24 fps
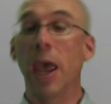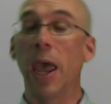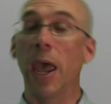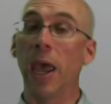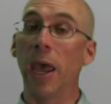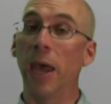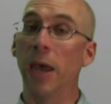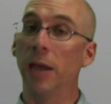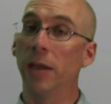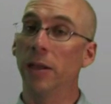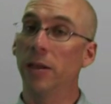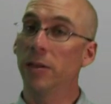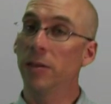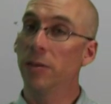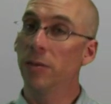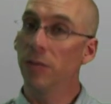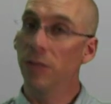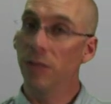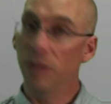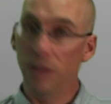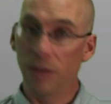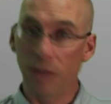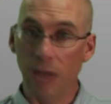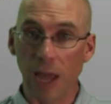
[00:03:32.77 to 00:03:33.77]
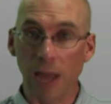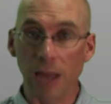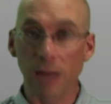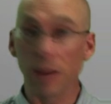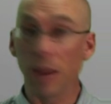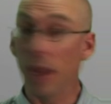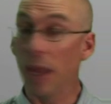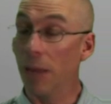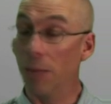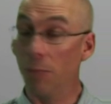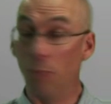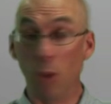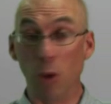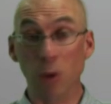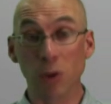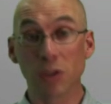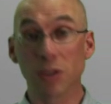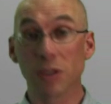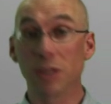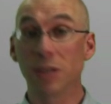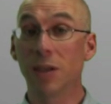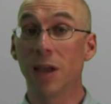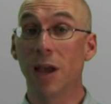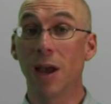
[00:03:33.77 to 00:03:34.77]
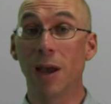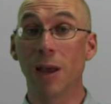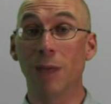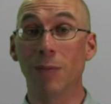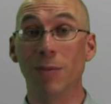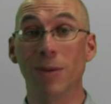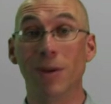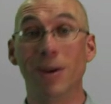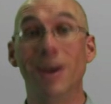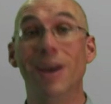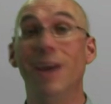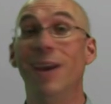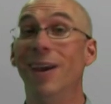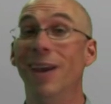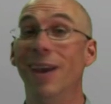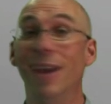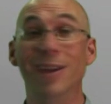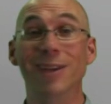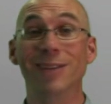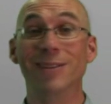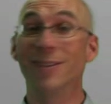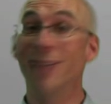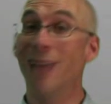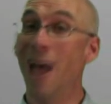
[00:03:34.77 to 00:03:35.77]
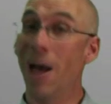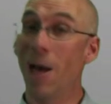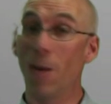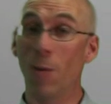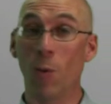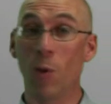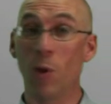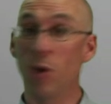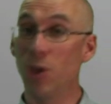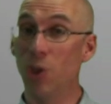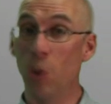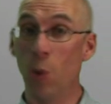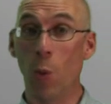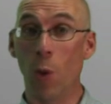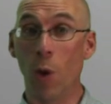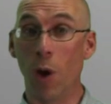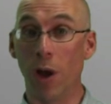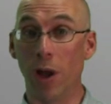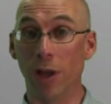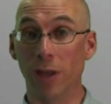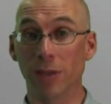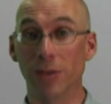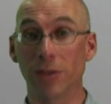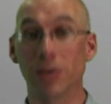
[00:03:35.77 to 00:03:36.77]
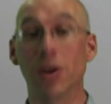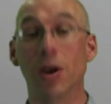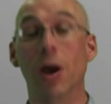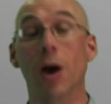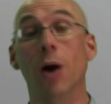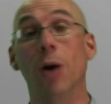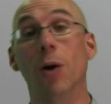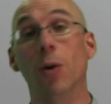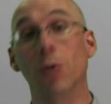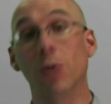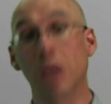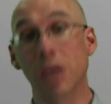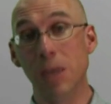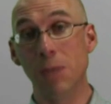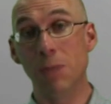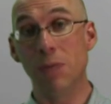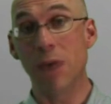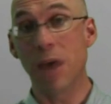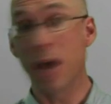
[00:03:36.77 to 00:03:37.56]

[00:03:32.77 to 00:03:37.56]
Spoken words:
And most of the time, it's not what you want, so keep